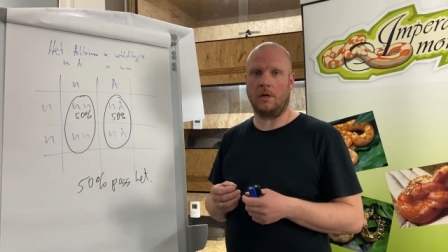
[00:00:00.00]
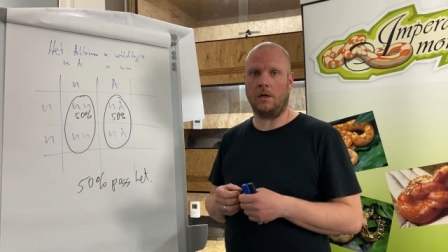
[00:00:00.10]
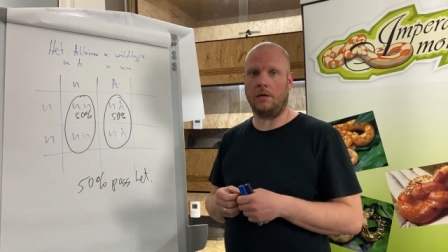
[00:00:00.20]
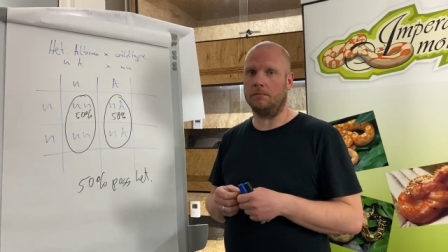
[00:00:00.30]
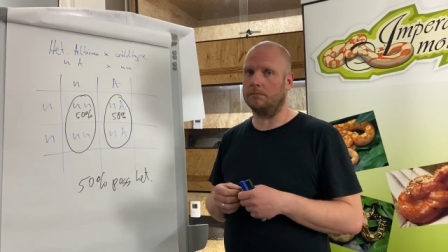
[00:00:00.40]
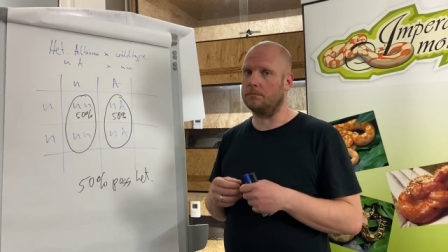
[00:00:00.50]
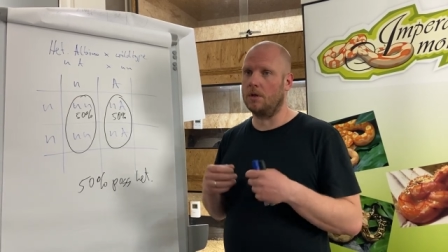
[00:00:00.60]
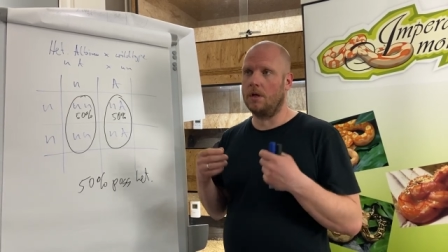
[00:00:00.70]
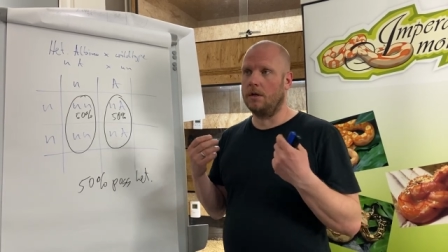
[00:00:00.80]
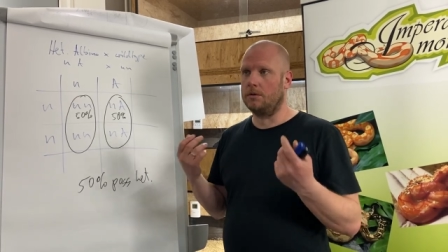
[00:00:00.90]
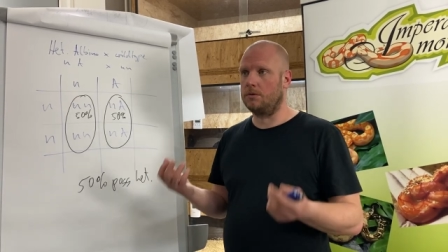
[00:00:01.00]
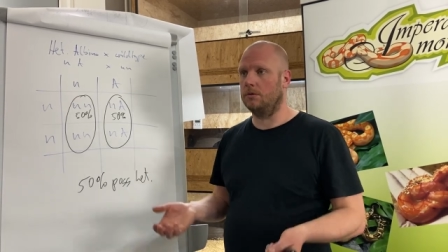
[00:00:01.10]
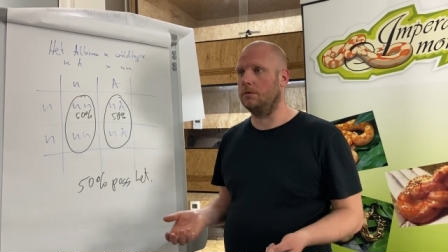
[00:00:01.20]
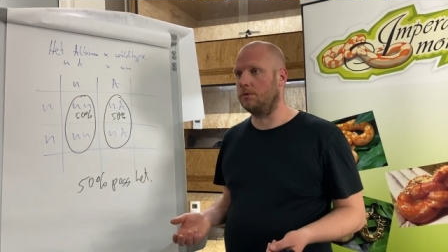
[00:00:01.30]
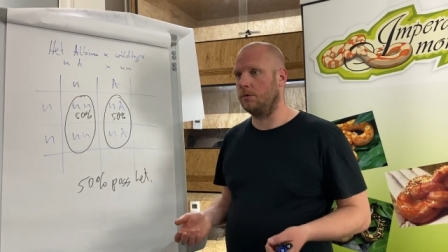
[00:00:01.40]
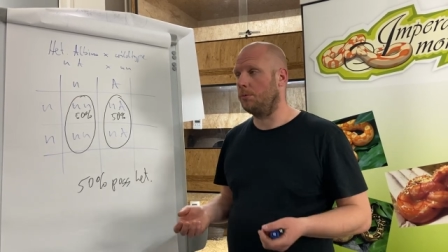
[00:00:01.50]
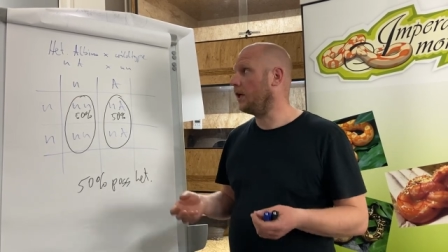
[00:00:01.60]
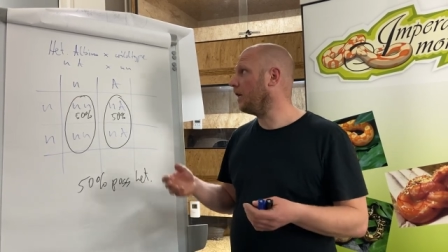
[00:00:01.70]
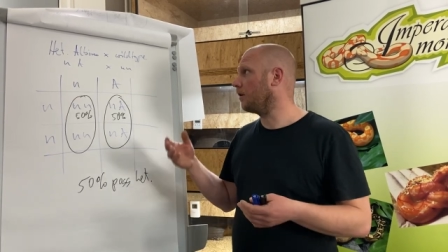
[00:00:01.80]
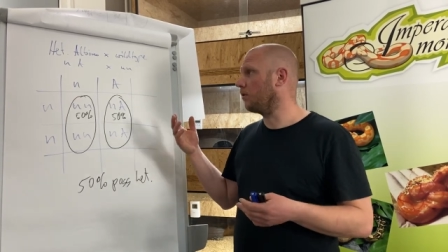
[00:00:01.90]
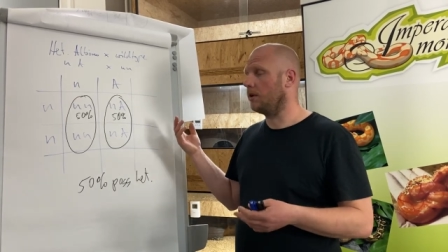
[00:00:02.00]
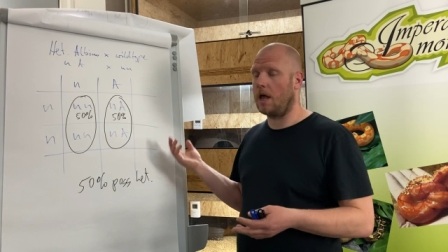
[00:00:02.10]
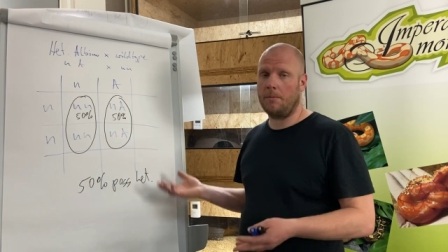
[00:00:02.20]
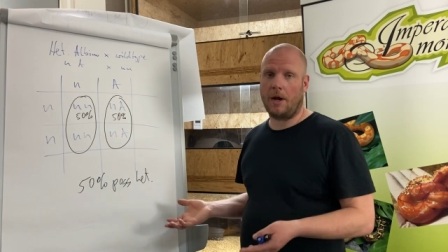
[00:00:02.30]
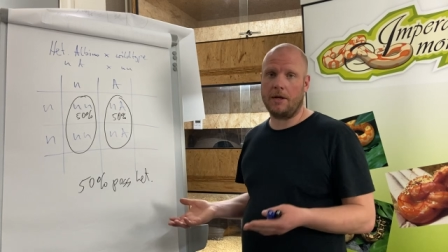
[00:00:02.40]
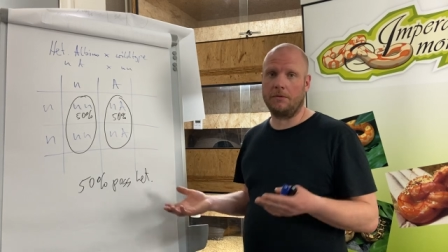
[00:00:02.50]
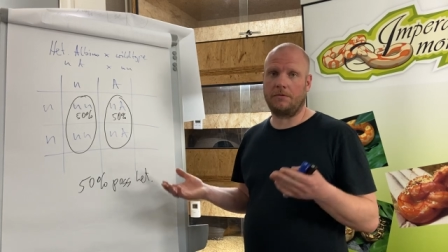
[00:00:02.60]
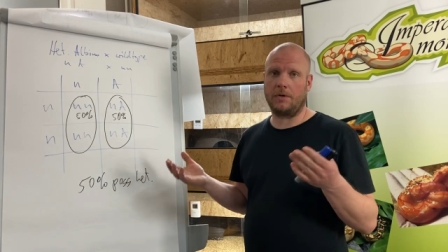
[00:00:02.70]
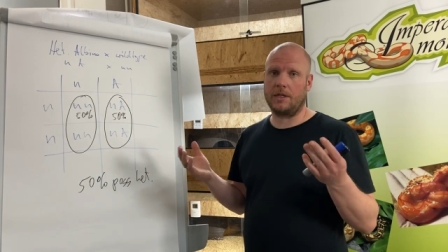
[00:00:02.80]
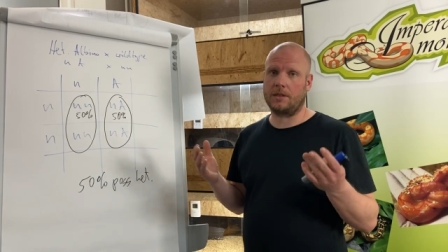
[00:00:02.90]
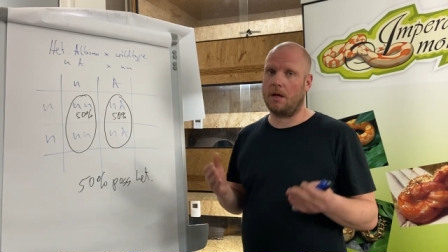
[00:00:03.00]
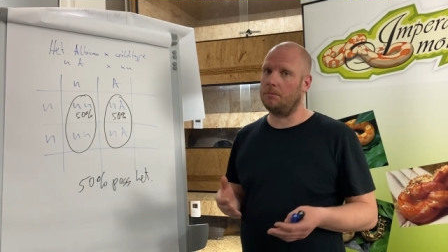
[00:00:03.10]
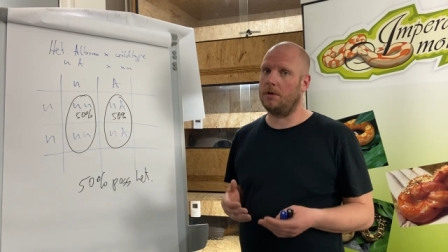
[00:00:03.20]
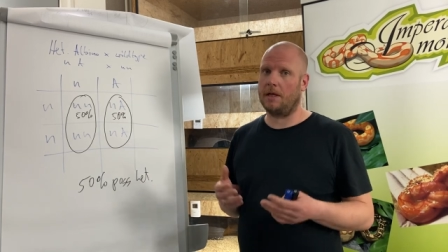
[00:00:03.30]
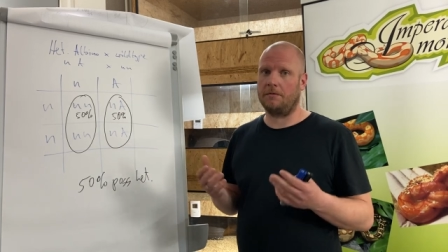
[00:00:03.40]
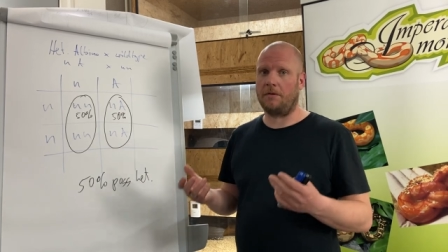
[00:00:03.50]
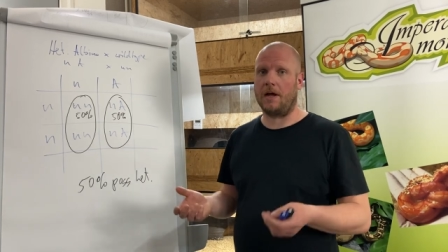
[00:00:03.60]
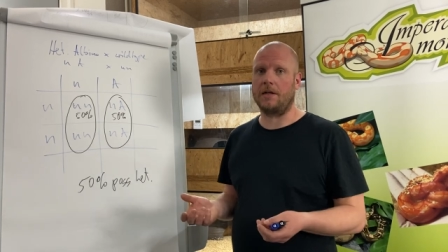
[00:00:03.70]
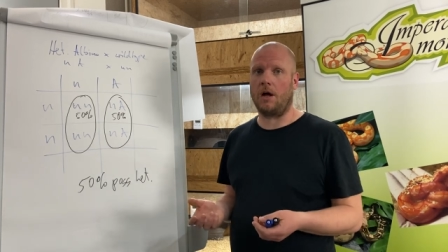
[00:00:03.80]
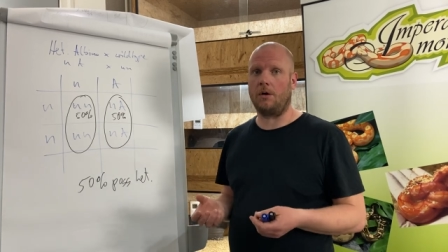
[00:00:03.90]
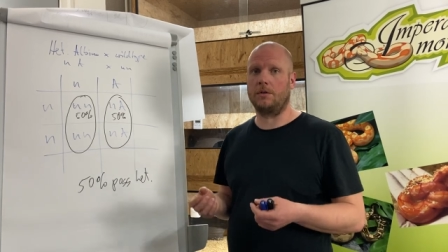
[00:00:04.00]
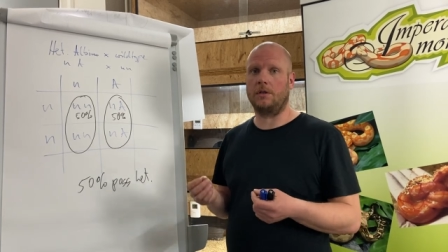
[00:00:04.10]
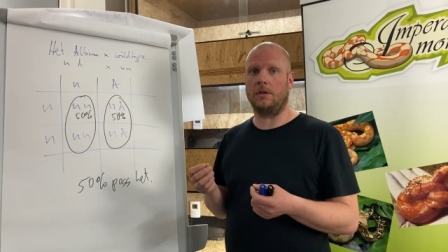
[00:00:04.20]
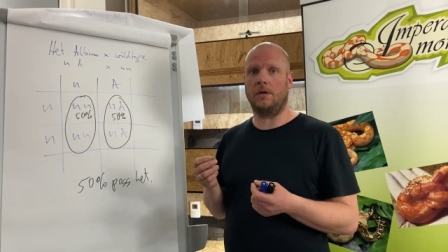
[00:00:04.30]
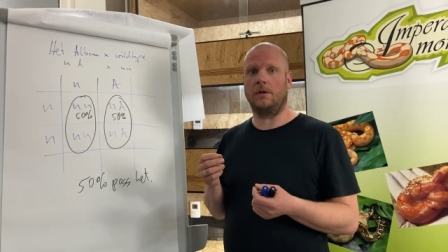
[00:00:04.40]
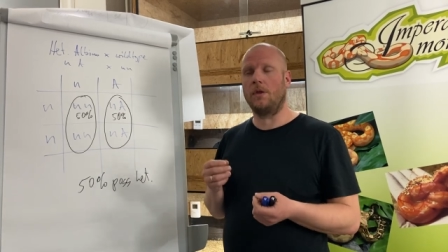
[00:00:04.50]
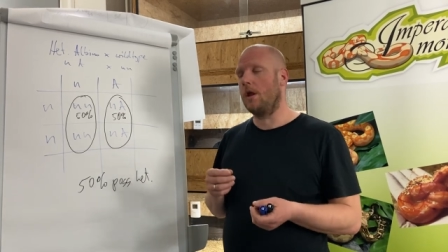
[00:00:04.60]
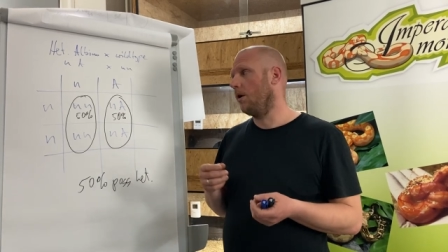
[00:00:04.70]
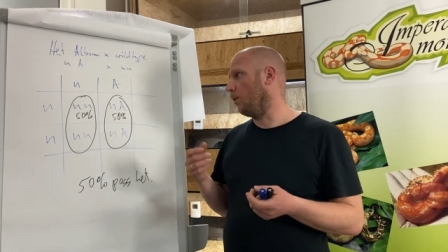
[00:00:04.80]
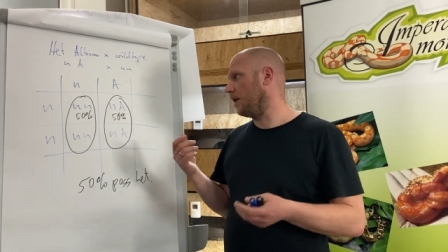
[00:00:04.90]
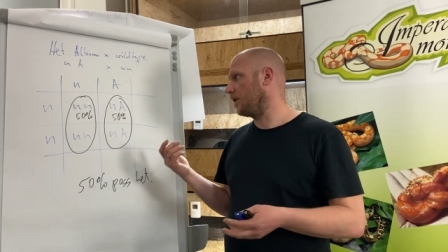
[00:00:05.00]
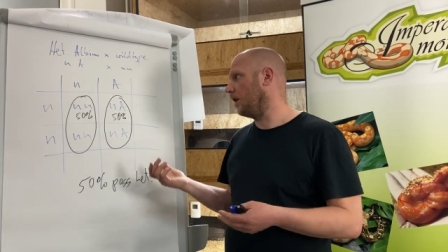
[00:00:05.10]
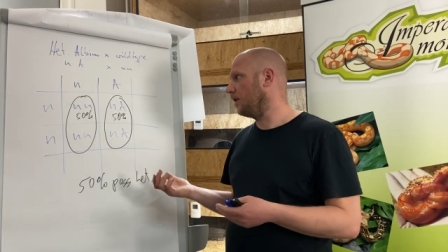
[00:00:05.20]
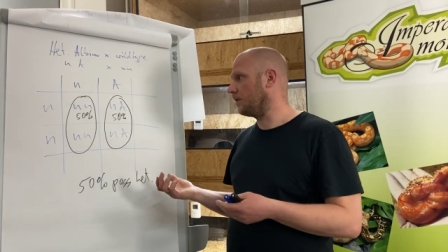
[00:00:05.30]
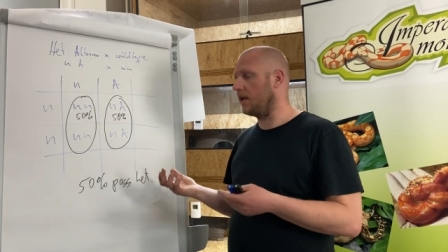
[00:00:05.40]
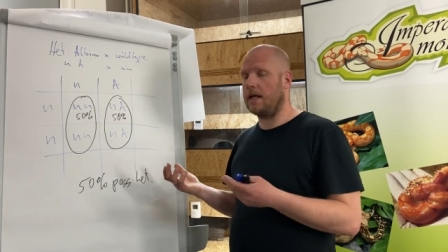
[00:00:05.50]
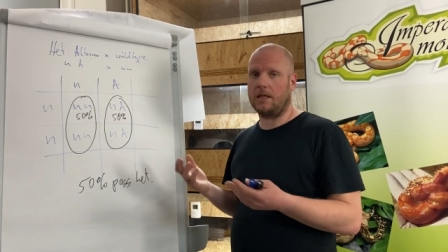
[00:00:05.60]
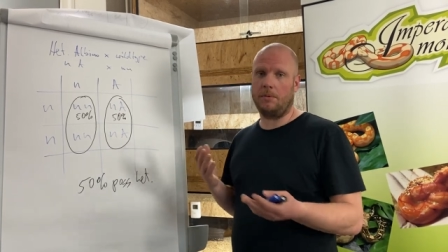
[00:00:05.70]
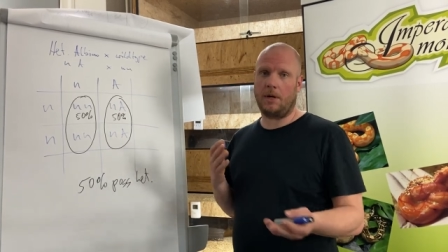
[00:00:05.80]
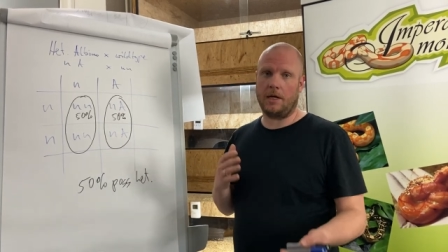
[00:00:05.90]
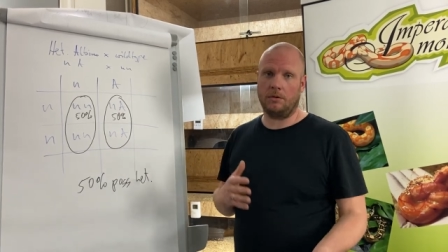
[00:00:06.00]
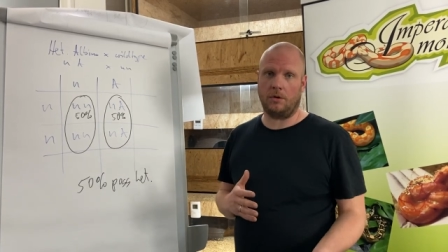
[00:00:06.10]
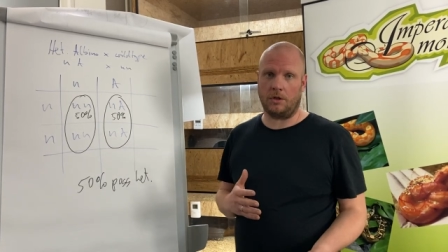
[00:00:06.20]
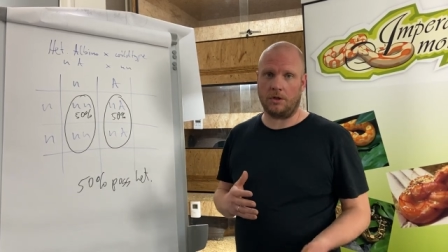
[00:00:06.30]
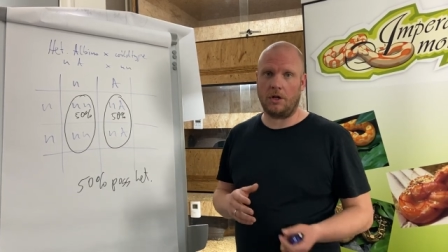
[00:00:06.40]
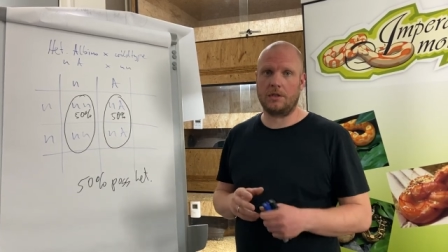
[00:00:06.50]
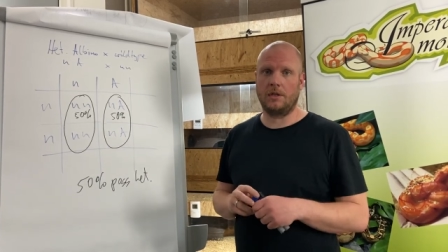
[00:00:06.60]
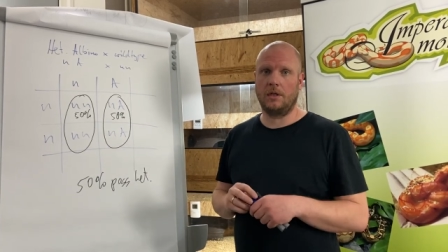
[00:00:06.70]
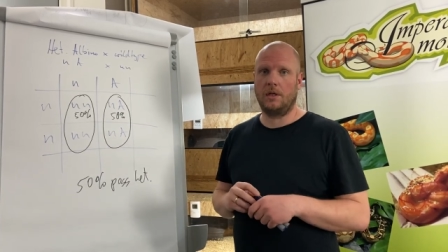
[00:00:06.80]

Um, to, to breed it to an albino, for example, and find out uh, whether it's a het albino or not.